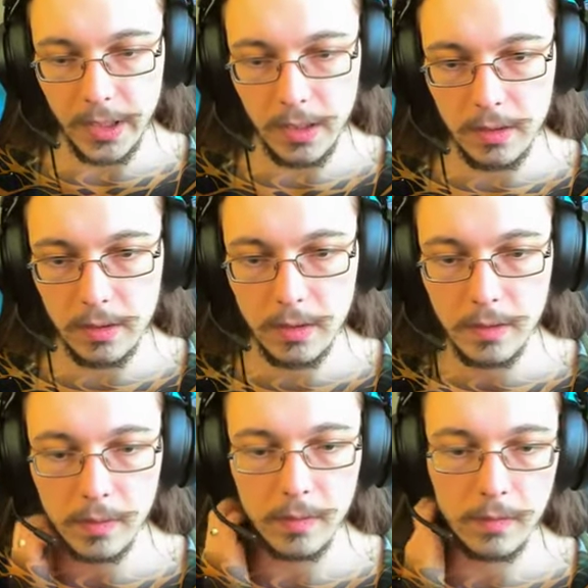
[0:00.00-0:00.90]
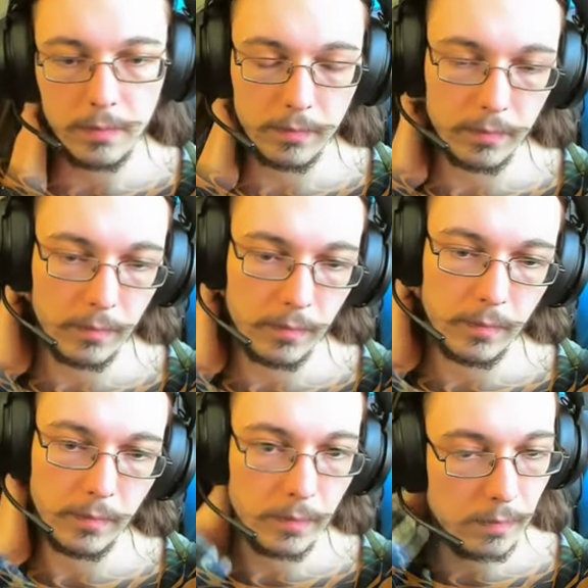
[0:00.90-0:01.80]
in
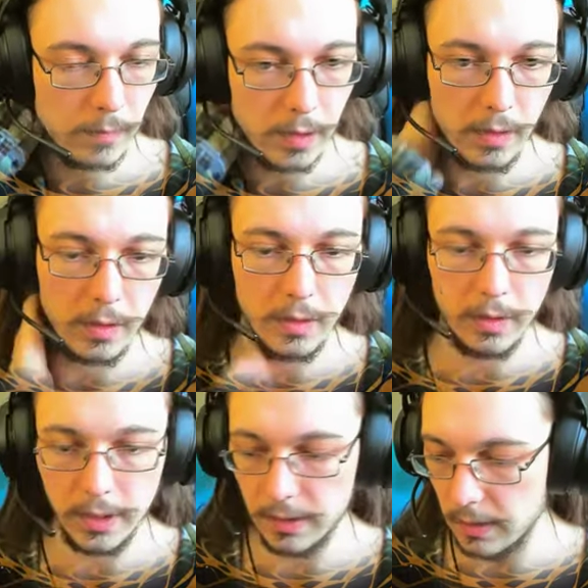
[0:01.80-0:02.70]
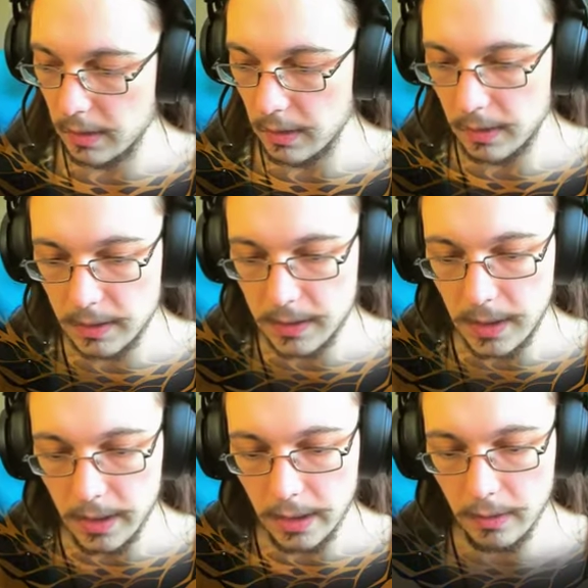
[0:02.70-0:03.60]
uh, like the, the
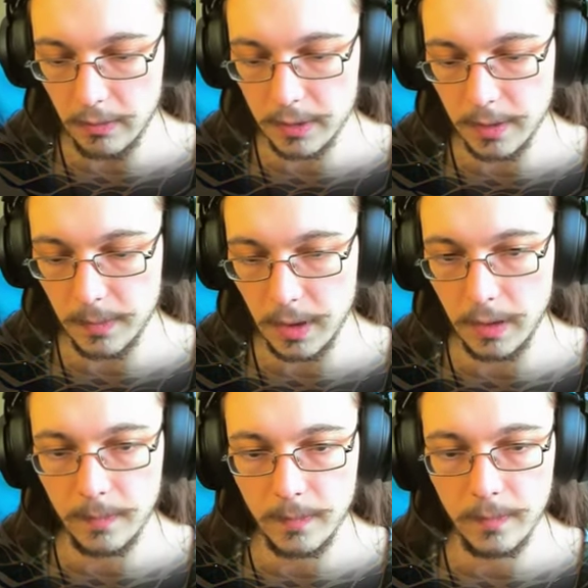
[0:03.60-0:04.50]
ceiling or something,